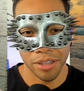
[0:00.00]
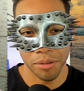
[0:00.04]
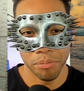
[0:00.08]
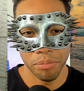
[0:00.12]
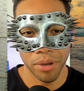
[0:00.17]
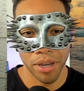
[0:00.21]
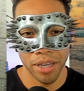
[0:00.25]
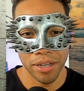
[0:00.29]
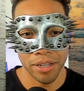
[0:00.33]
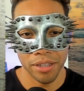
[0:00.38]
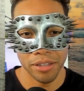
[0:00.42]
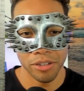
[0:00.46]
the
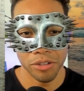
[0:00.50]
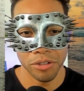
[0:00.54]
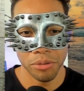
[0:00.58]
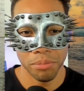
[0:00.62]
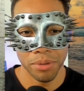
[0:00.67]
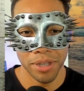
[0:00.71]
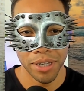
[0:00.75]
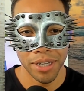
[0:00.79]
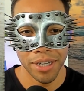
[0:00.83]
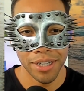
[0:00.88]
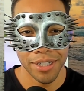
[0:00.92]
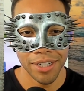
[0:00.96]
pain a little
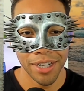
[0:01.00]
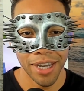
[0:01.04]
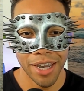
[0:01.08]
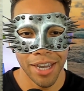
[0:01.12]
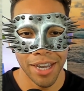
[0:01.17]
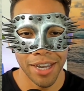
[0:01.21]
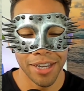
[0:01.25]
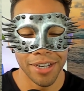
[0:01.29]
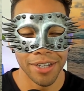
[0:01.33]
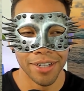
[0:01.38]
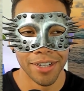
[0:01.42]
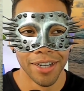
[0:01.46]
bit.
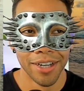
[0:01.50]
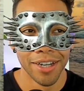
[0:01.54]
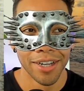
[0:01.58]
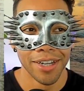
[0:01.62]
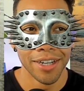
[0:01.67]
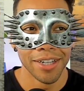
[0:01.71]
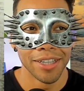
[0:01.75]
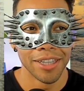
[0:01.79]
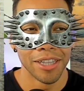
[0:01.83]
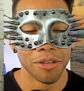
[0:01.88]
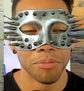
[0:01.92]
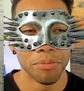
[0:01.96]
And
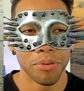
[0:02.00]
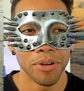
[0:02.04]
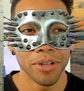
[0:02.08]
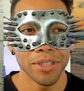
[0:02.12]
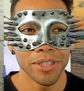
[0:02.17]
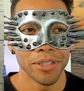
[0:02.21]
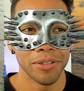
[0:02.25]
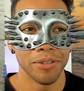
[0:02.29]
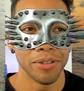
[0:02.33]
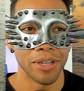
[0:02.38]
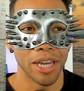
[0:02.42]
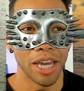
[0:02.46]
the
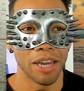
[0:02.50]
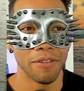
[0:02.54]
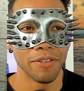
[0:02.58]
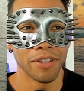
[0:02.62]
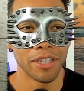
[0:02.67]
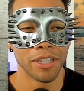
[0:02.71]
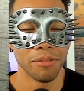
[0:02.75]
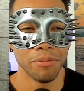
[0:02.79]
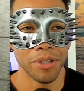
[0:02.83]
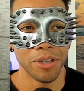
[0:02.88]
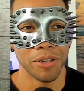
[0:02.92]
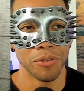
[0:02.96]
person who gave
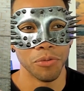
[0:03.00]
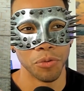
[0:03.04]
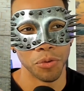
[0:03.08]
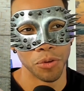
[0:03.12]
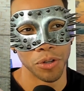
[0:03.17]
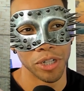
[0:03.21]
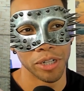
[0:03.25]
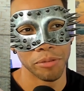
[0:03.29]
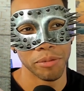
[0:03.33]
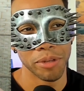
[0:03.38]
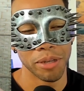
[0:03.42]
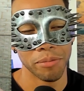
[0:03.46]
it to me
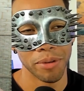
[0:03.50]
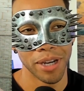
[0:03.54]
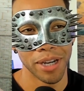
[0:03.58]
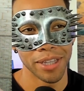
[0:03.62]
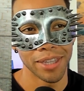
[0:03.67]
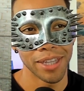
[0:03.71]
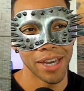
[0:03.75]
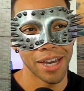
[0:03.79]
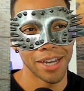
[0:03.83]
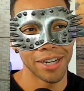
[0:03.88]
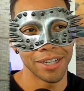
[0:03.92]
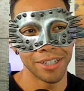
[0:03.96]
warned me
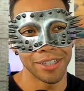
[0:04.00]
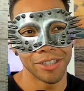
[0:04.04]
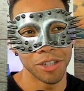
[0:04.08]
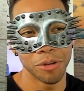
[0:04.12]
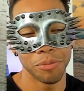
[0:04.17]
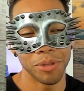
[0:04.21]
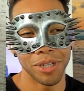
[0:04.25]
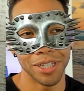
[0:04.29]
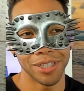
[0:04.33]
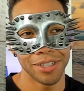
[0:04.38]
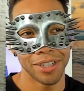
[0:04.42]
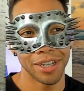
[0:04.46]
about that. And he
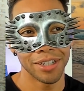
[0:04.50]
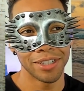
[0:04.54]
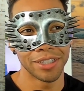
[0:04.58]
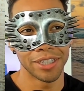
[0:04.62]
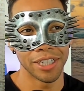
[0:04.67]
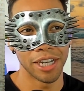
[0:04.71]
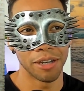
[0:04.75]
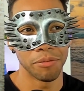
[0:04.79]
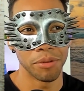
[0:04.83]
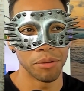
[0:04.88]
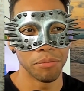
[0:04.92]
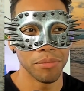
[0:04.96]
told me to take
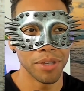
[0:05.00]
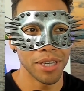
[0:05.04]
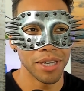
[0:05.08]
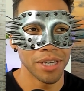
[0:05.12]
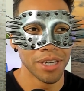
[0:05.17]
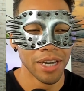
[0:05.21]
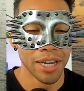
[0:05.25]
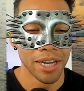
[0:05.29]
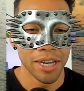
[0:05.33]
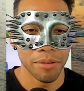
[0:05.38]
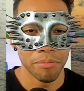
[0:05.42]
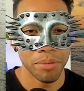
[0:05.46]
some. And
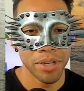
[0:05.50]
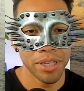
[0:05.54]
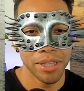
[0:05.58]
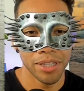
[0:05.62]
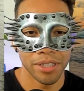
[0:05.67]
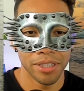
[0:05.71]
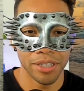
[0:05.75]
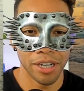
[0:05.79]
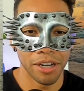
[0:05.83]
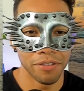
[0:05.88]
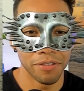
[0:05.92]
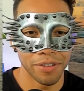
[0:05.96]
me being
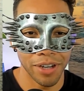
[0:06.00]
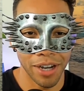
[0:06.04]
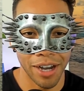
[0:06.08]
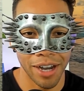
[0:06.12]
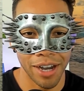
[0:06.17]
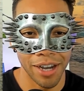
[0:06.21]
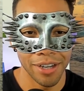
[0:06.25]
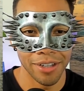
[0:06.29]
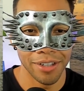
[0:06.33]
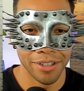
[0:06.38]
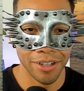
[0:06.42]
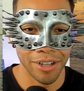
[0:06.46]
the tough
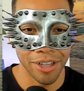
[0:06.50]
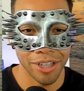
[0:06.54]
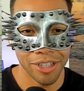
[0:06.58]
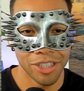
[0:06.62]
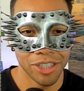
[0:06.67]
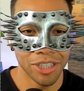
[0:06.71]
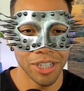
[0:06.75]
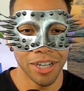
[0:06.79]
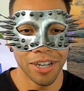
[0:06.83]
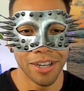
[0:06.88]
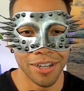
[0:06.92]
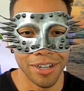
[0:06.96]
guy, like
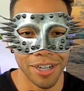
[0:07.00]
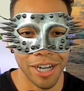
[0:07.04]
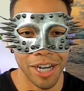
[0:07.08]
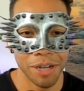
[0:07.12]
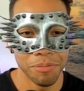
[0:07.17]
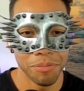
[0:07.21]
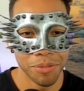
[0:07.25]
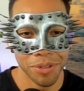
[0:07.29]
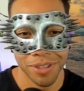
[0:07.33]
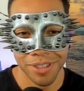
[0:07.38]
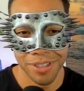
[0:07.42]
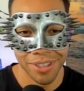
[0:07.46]
suck it
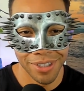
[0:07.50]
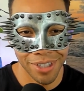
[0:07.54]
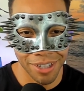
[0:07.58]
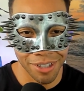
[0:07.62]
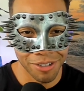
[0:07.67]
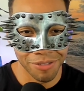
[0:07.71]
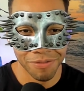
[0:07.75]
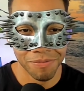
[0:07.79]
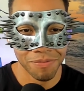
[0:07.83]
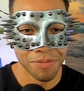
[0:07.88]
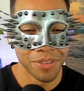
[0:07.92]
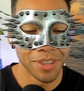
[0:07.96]
up.
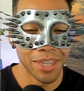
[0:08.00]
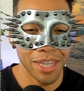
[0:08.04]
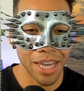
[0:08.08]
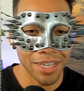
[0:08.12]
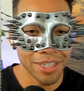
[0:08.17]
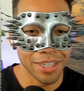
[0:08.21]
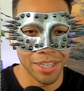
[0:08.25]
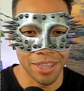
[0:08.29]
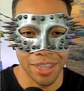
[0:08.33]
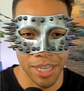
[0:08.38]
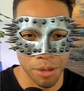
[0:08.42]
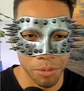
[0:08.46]
Like
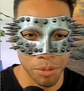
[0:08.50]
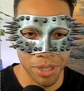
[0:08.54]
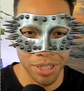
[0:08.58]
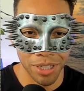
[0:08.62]
that's the theme